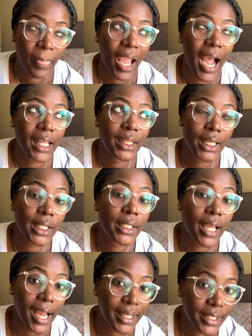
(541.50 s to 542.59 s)
I did
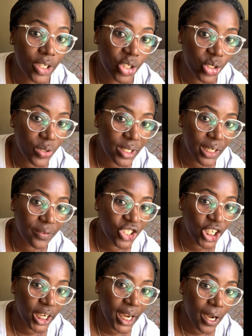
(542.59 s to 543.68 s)
do
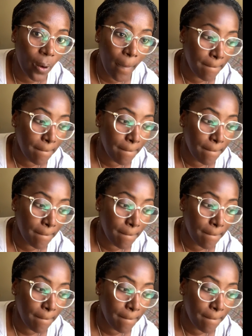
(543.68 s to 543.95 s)
self-checkout,